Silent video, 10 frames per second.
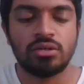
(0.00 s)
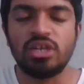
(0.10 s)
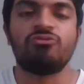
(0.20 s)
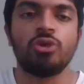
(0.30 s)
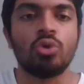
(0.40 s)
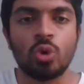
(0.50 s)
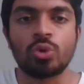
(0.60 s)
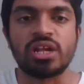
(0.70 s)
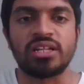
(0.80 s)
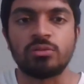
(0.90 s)
If you
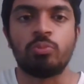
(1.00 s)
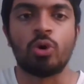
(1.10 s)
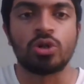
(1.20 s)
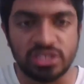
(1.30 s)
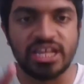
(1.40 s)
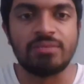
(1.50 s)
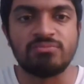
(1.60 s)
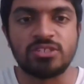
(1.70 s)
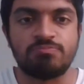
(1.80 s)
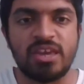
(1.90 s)
looked at both
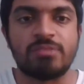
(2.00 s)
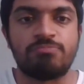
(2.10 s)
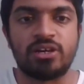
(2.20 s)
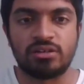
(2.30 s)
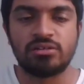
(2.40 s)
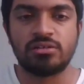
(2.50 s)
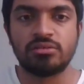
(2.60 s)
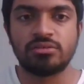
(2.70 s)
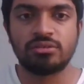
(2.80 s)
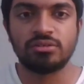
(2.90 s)
teams'
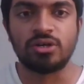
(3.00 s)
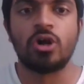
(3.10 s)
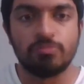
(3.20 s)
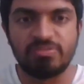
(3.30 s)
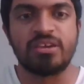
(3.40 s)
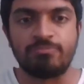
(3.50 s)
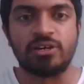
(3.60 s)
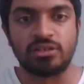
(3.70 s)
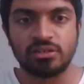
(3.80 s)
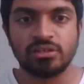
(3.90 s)
on
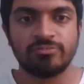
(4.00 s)
paper,